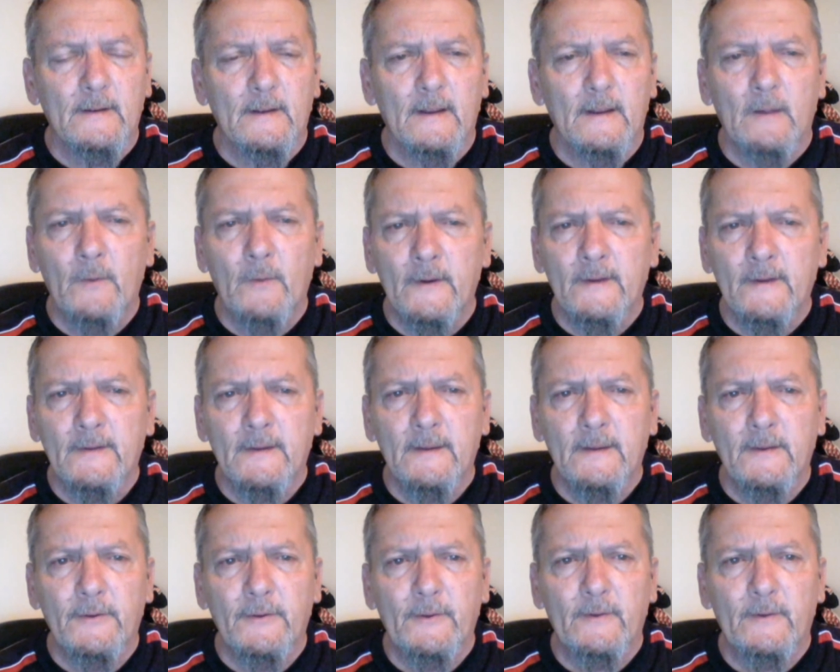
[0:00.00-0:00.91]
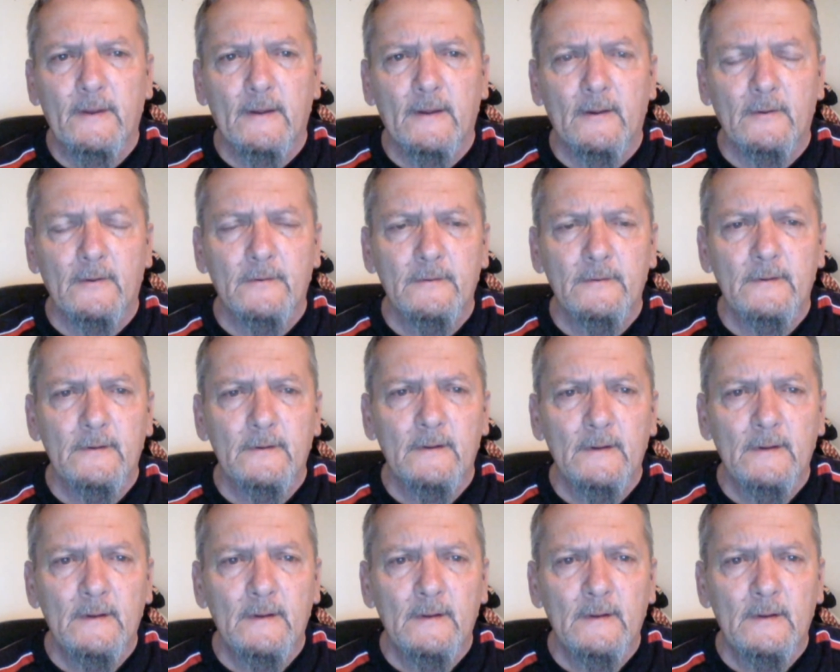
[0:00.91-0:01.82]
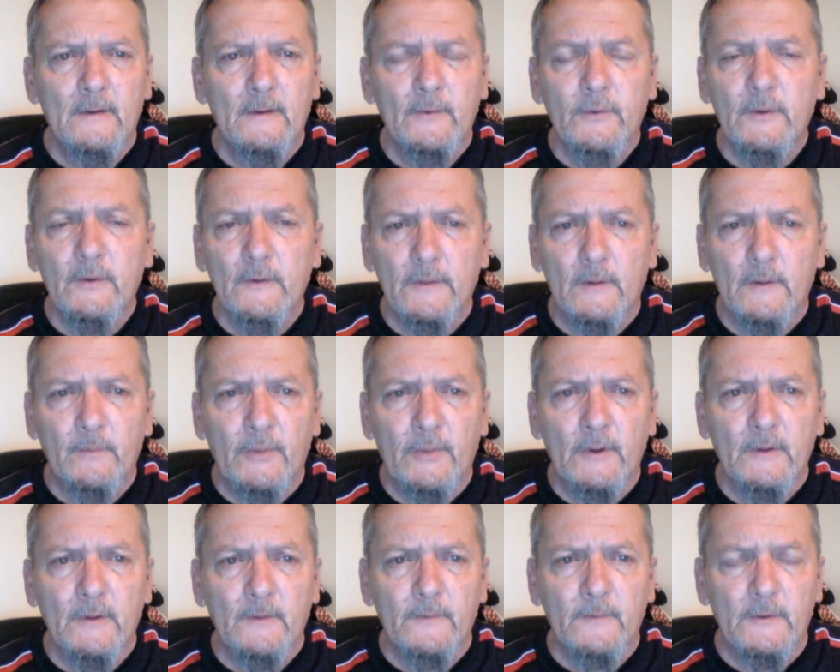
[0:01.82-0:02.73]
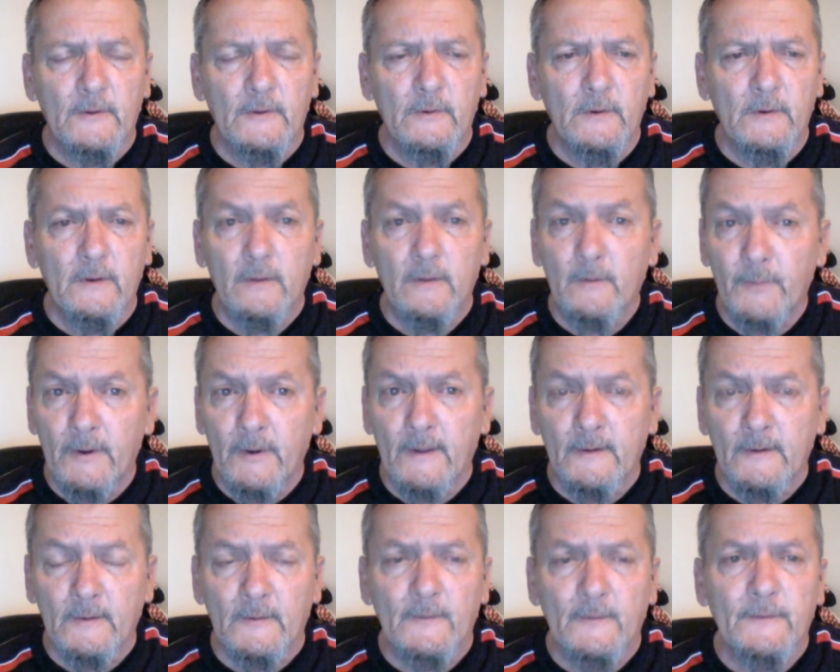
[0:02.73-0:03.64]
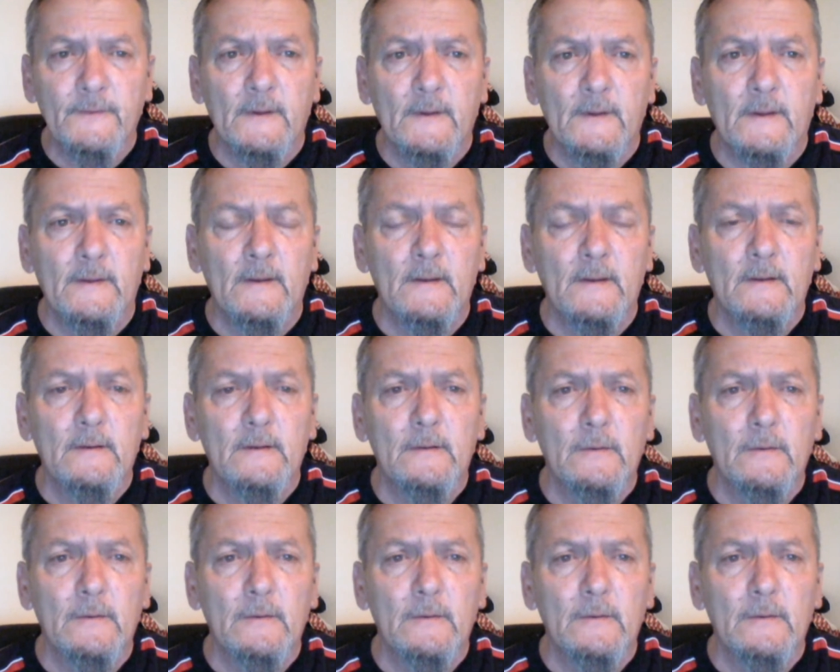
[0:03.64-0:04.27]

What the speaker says: I want to take you now to the book of Luke, the prodigal son,